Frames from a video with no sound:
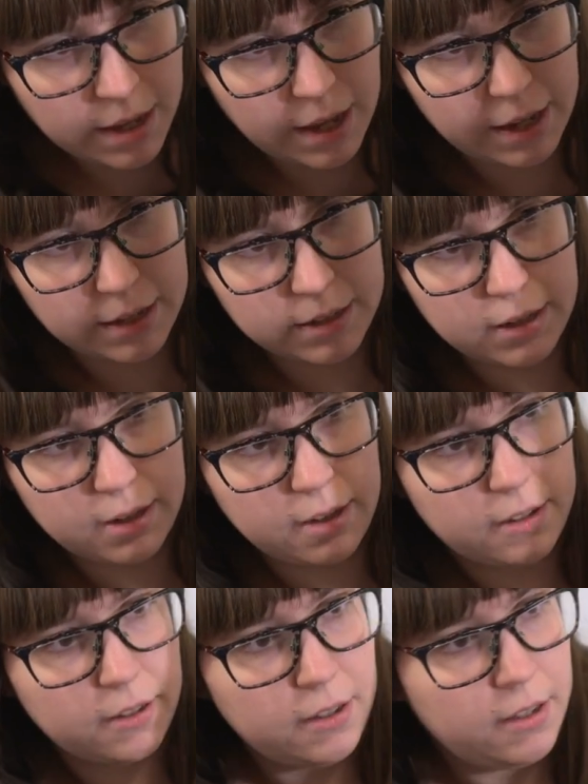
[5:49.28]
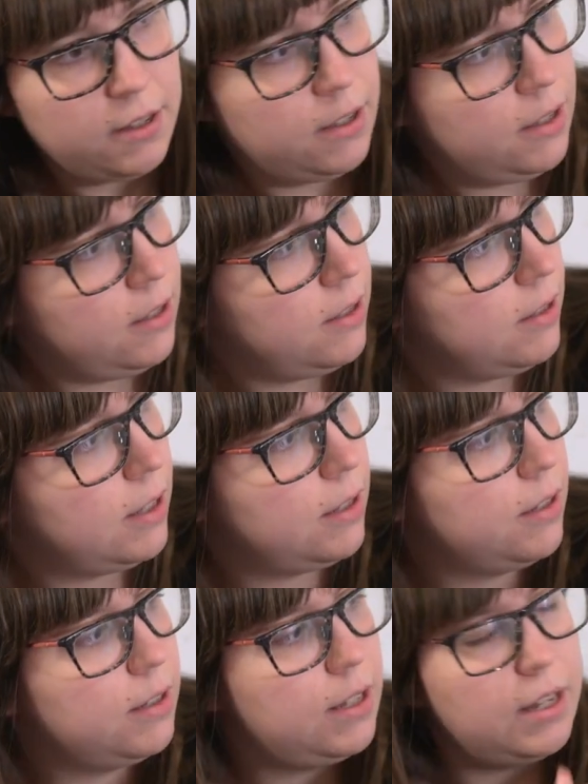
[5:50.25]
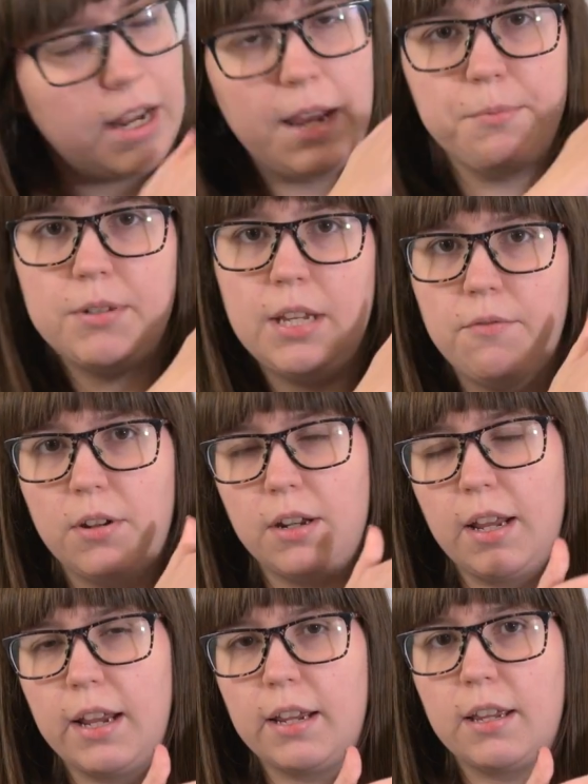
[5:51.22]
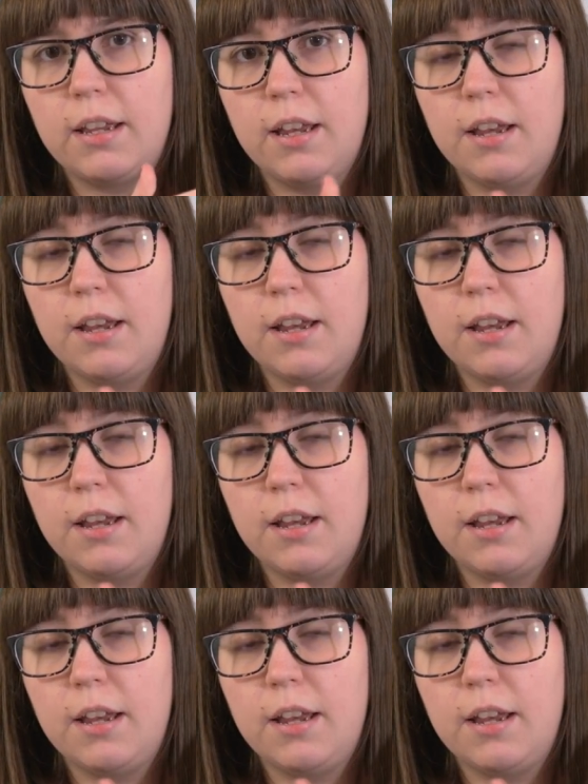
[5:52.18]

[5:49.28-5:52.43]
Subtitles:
And the name's even like